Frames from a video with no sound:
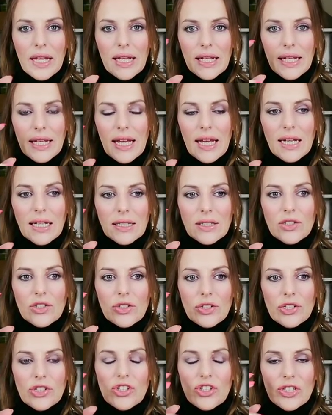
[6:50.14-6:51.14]
Get
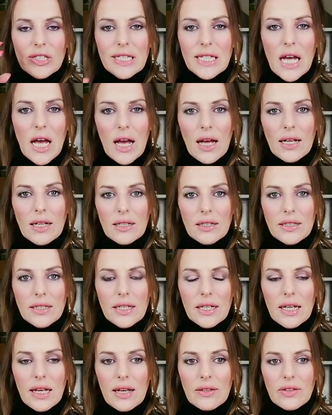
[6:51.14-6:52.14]
your style
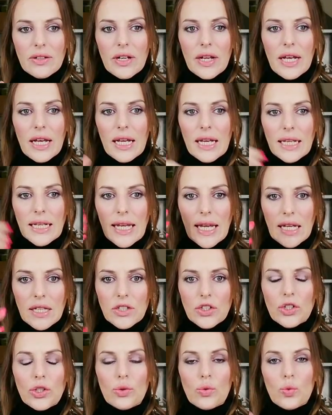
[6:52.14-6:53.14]
together.
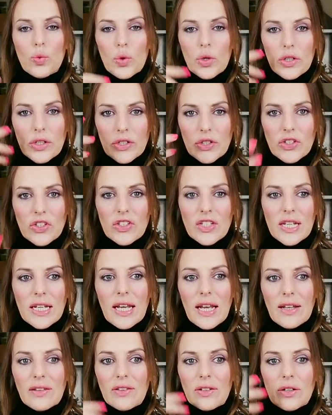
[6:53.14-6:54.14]
Get your words
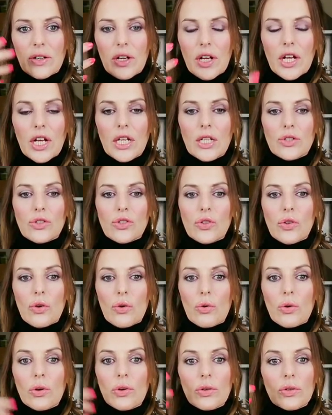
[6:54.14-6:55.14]
together.
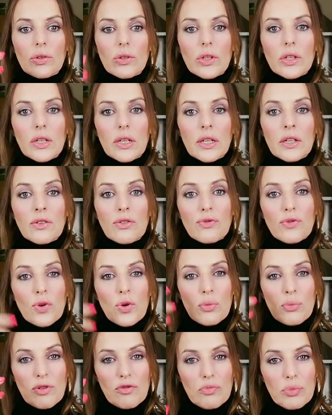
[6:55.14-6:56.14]
So, in a
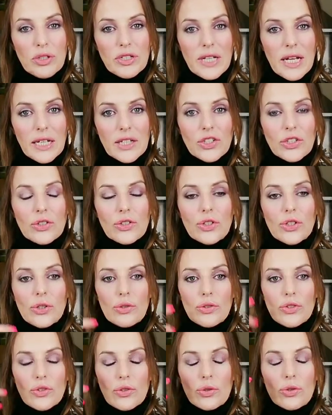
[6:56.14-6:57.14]
form of protection too,
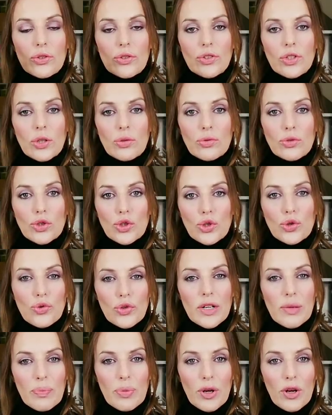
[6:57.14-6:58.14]
so you don't
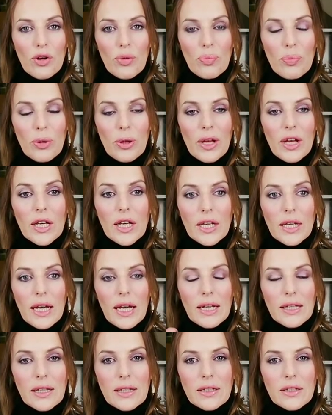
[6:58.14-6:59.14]
trip up
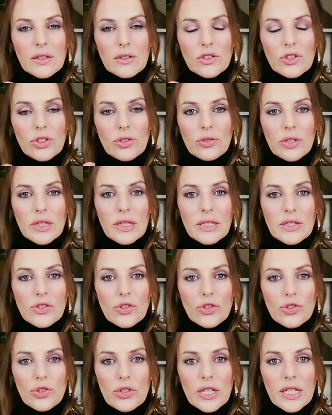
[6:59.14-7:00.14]
at it during this
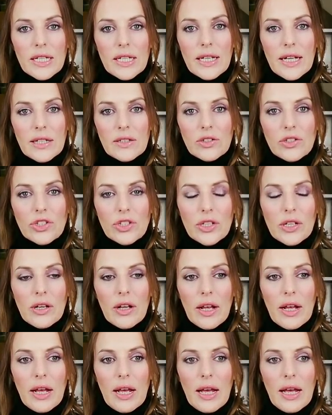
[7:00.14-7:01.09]
tricky energy.